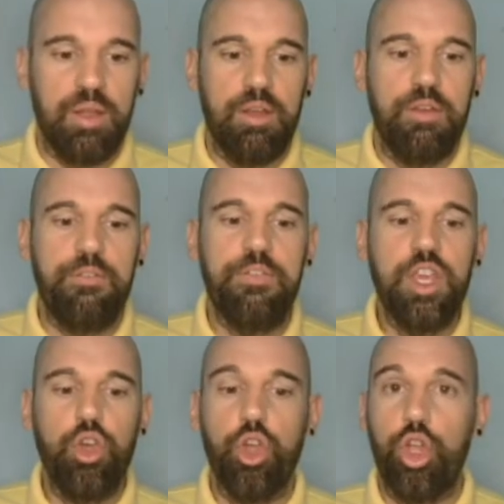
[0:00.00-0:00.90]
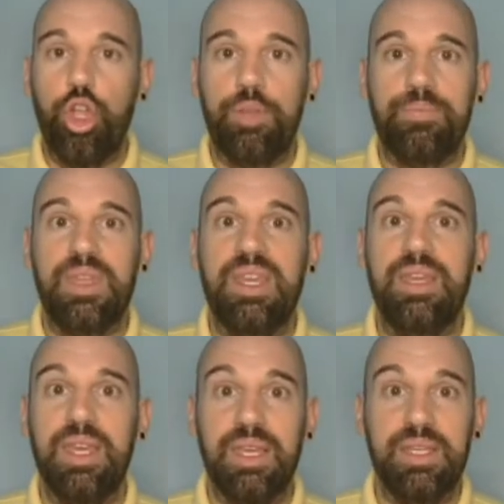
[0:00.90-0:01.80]
Fuel
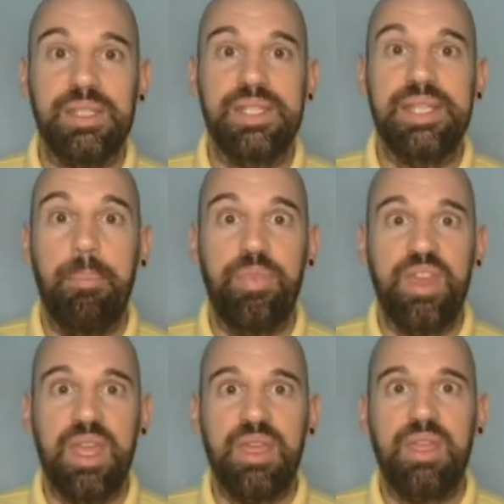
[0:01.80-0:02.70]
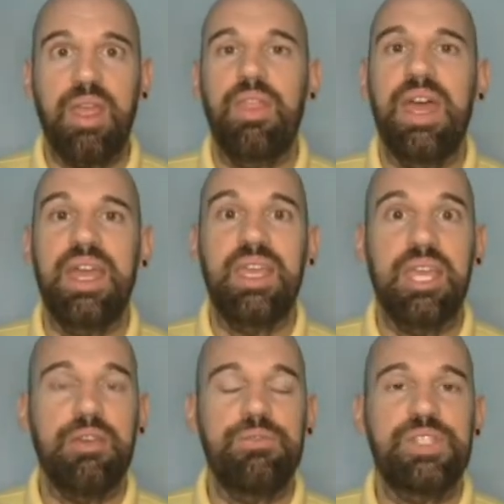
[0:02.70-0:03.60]
is something that
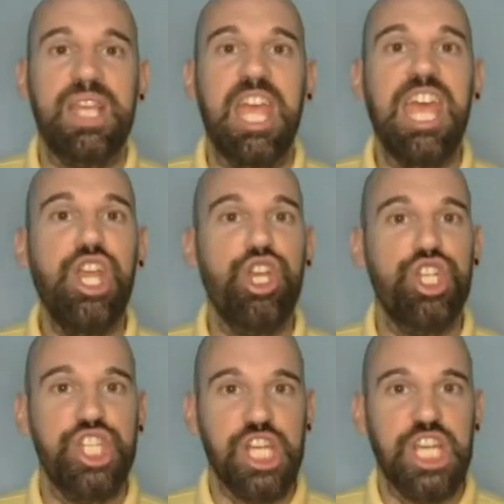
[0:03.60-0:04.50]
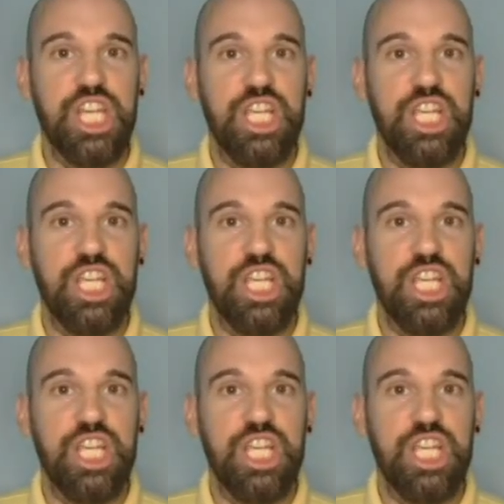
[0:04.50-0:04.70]
gives energy